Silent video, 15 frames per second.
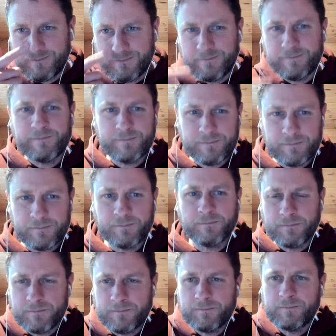
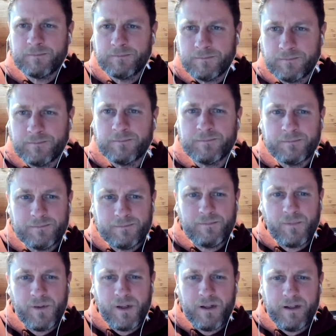
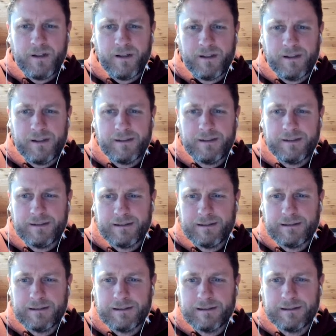
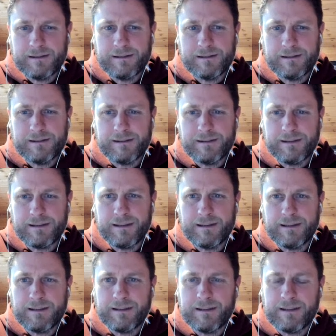
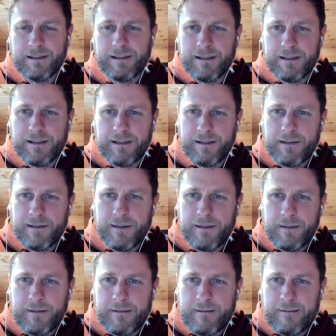
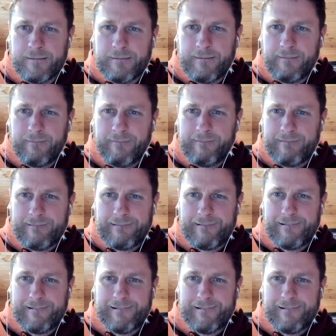This person isn't speaking.